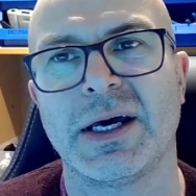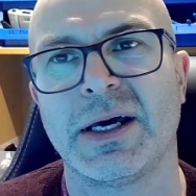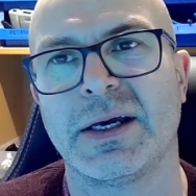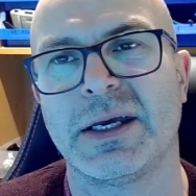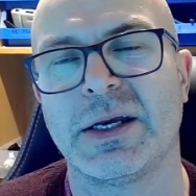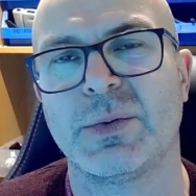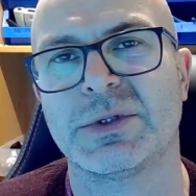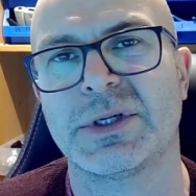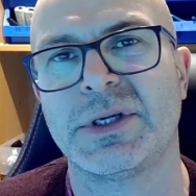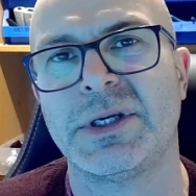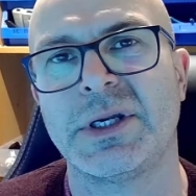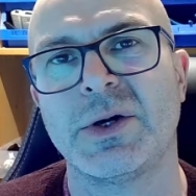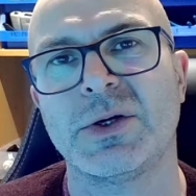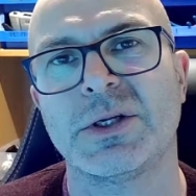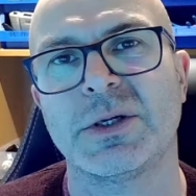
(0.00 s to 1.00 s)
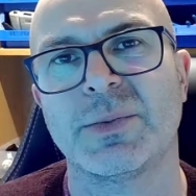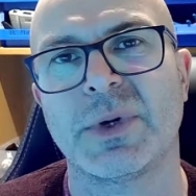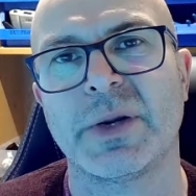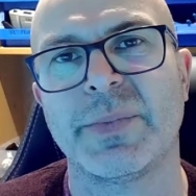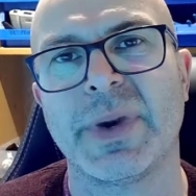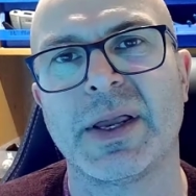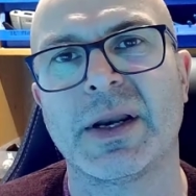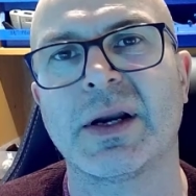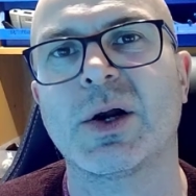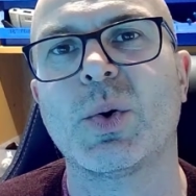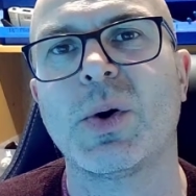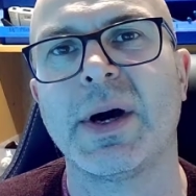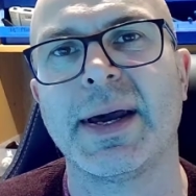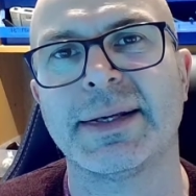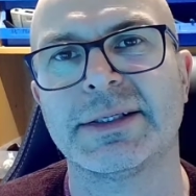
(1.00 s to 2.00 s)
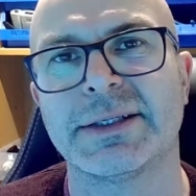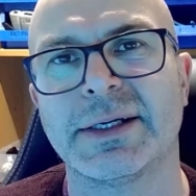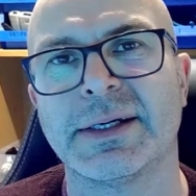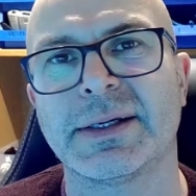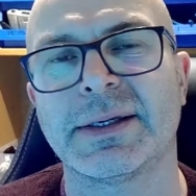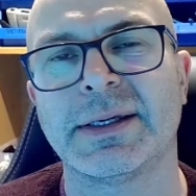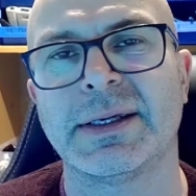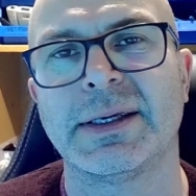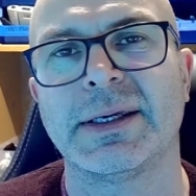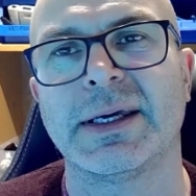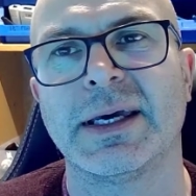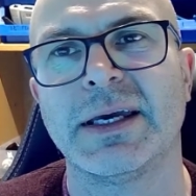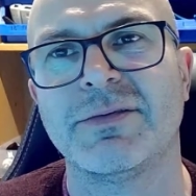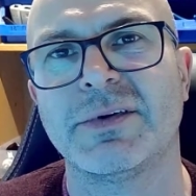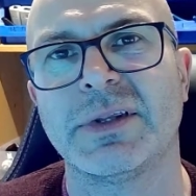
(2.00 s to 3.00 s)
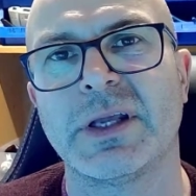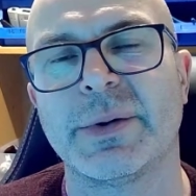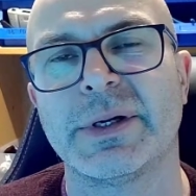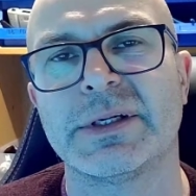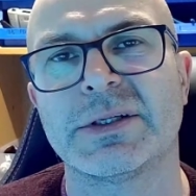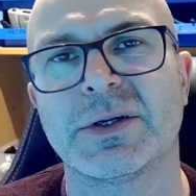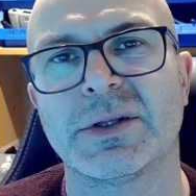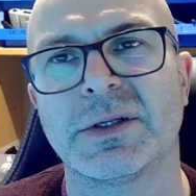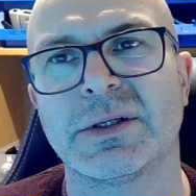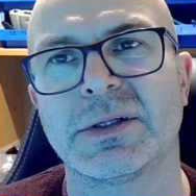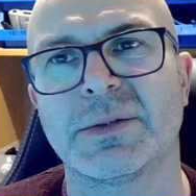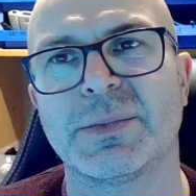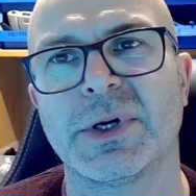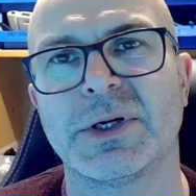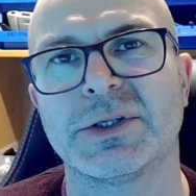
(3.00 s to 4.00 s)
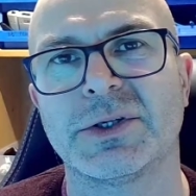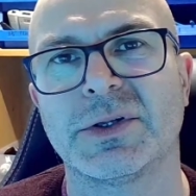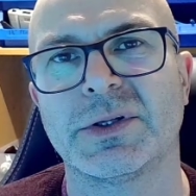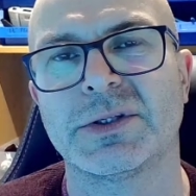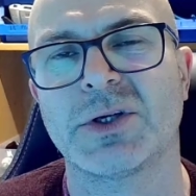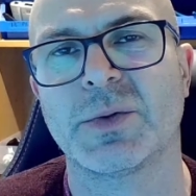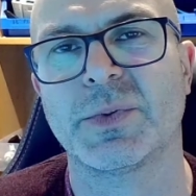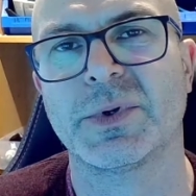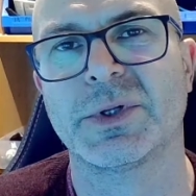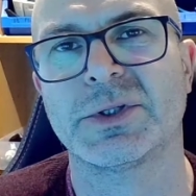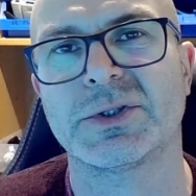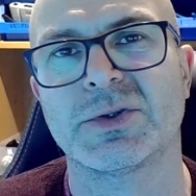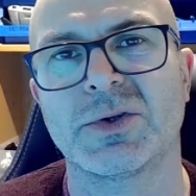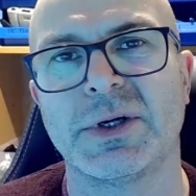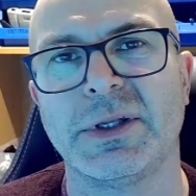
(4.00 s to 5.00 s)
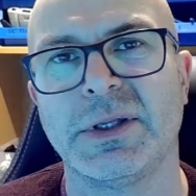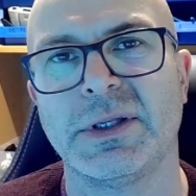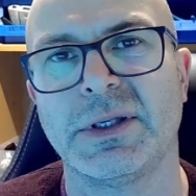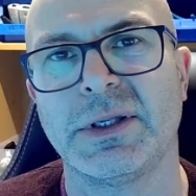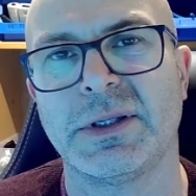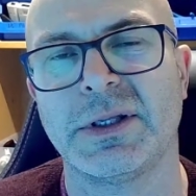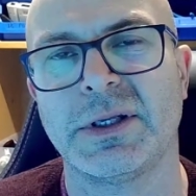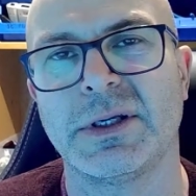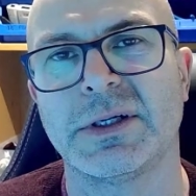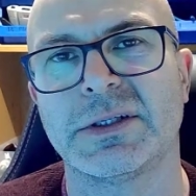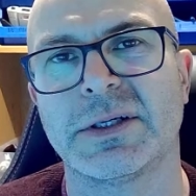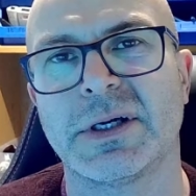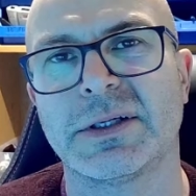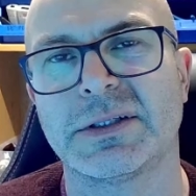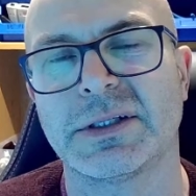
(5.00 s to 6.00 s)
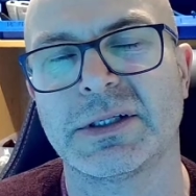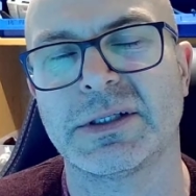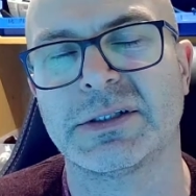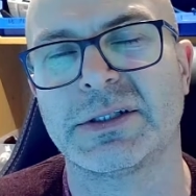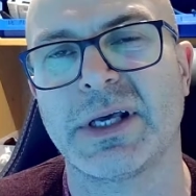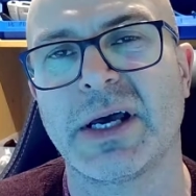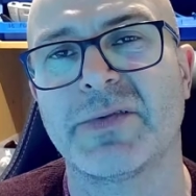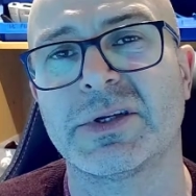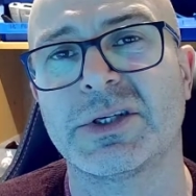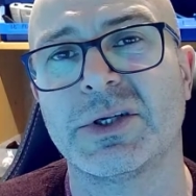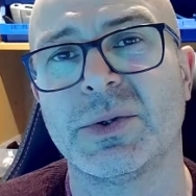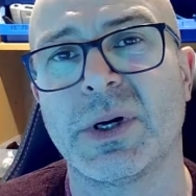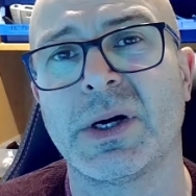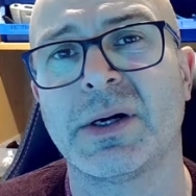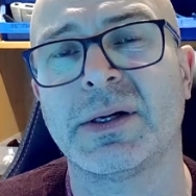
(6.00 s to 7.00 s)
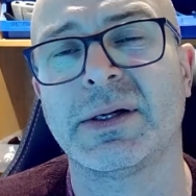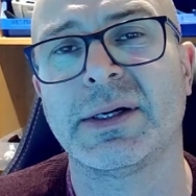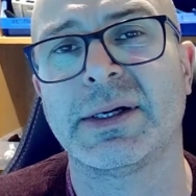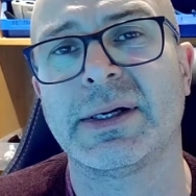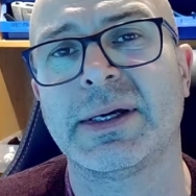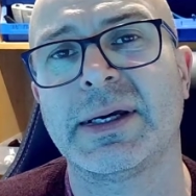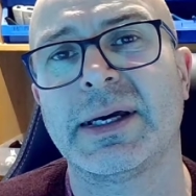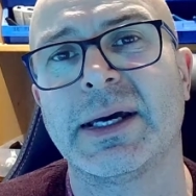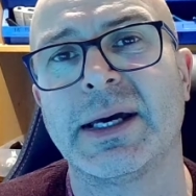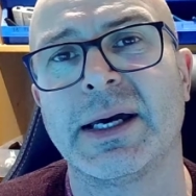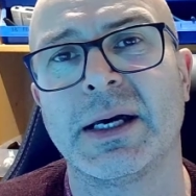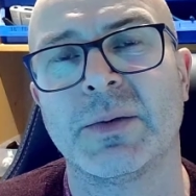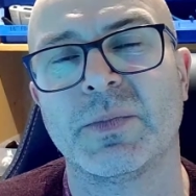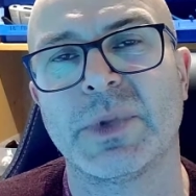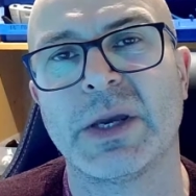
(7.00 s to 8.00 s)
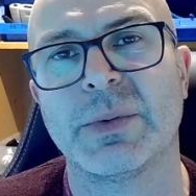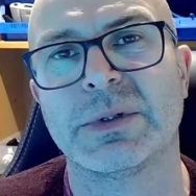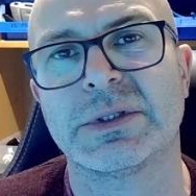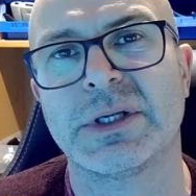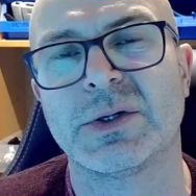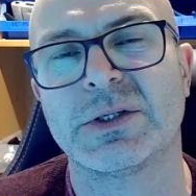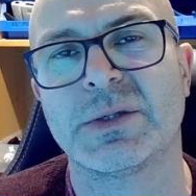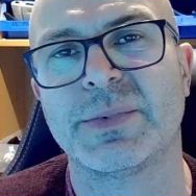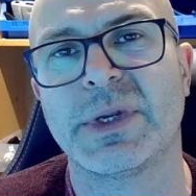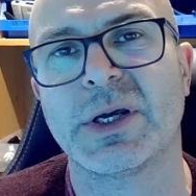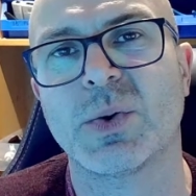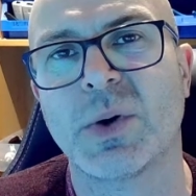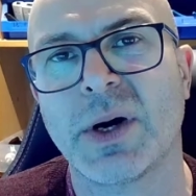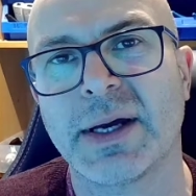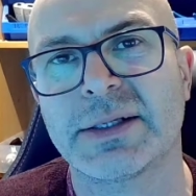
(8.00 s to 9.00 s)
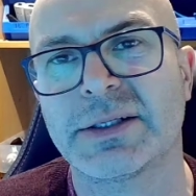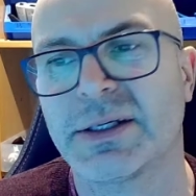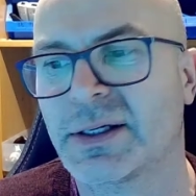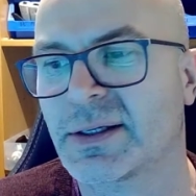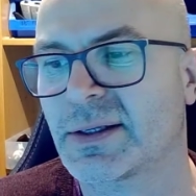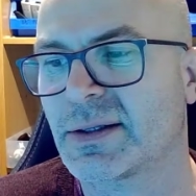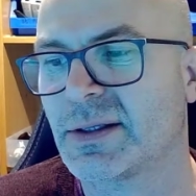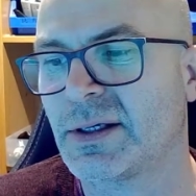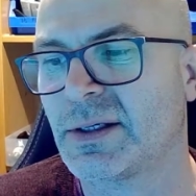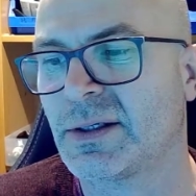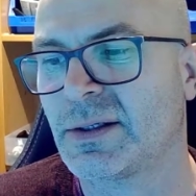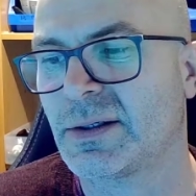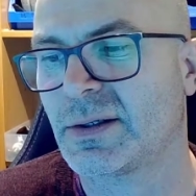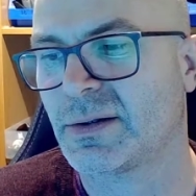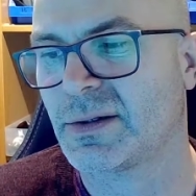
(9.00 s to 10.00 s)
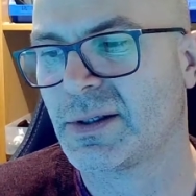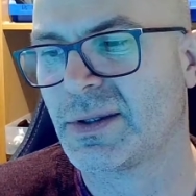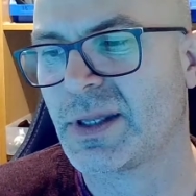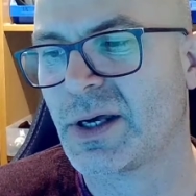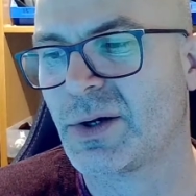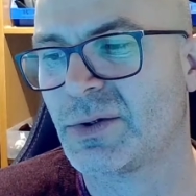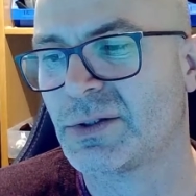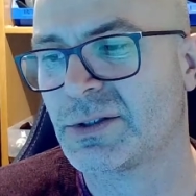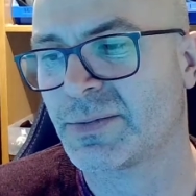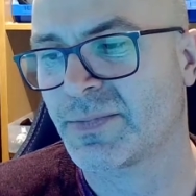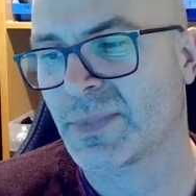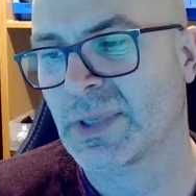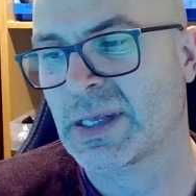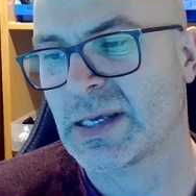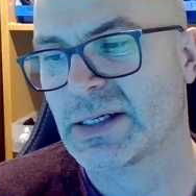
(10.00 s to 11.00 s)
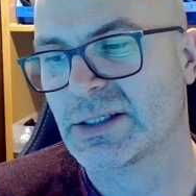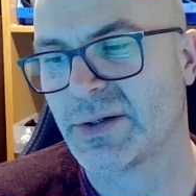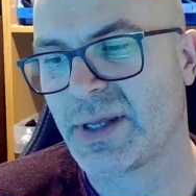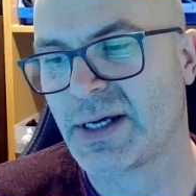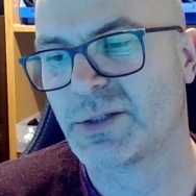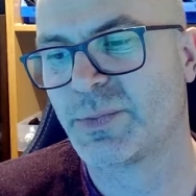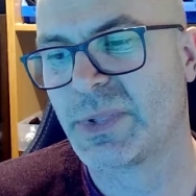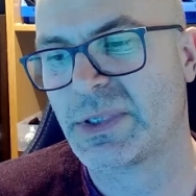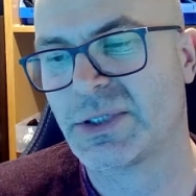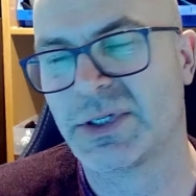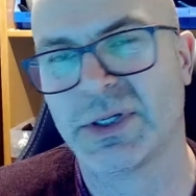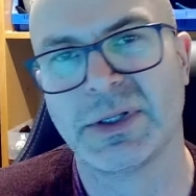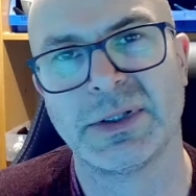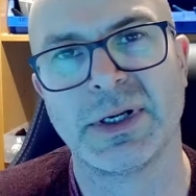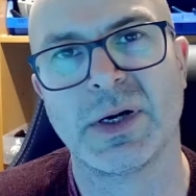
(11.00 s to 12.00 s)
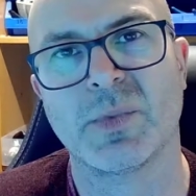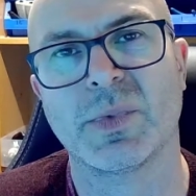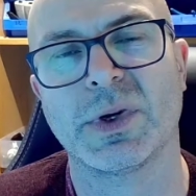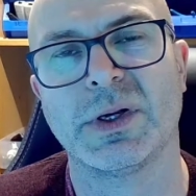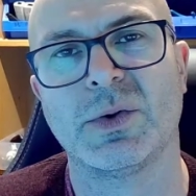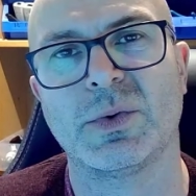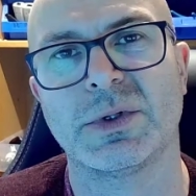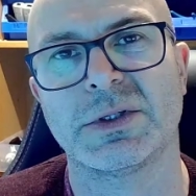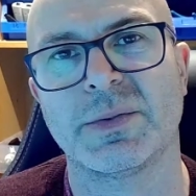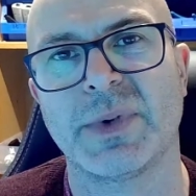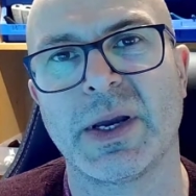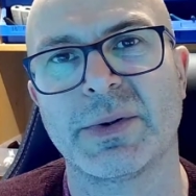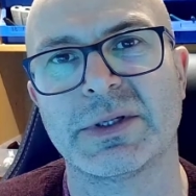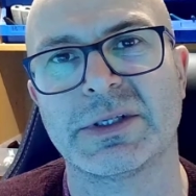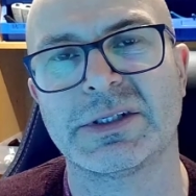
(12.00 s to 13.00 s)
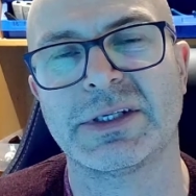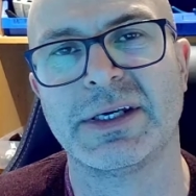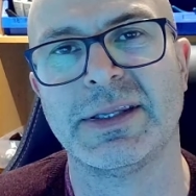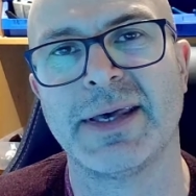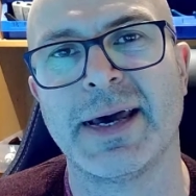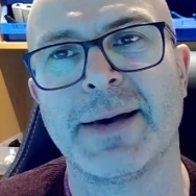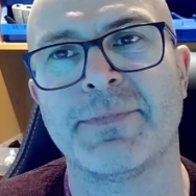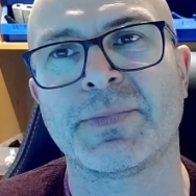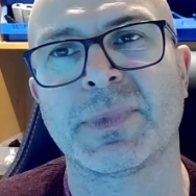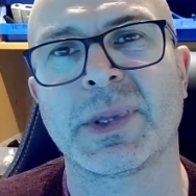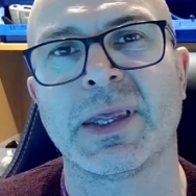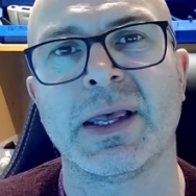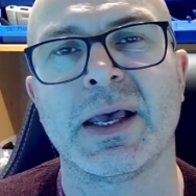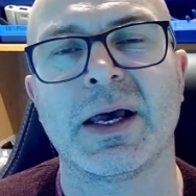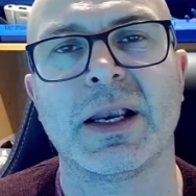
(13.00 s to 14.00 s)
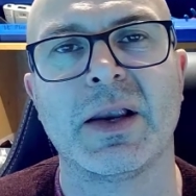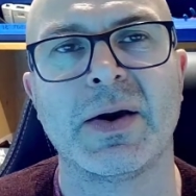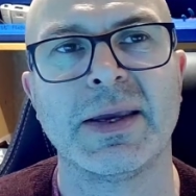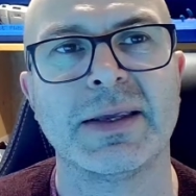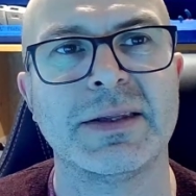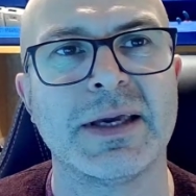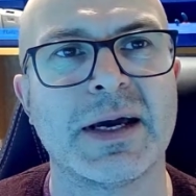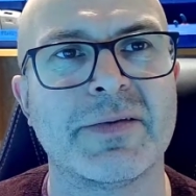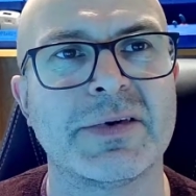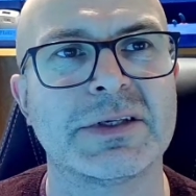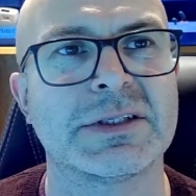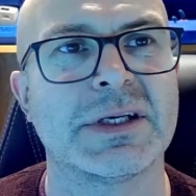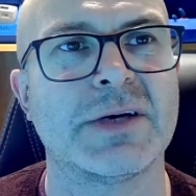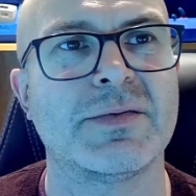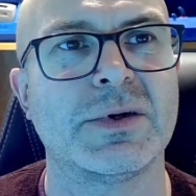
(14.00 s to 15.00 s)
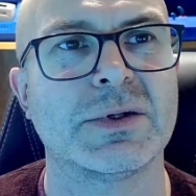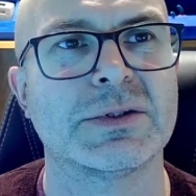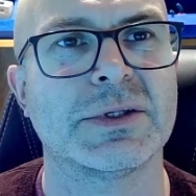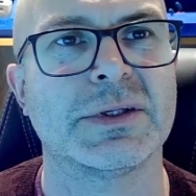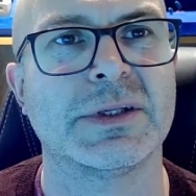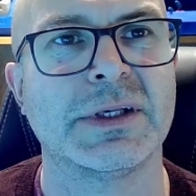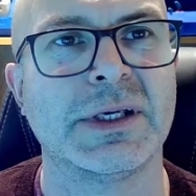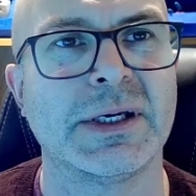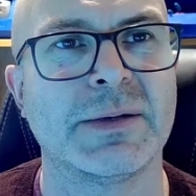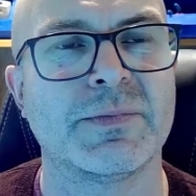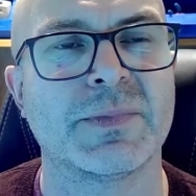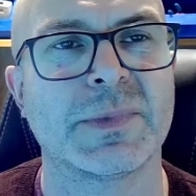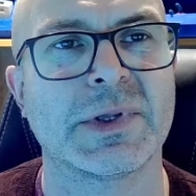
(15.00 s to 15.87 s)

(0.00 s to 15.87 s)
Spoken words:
it was a notable amount quieter, even though it's perched on the top of the screen as the other two are. It was notably quieter than those. So that's been turned up in order to be able to see that. Like the others, and I've looked at the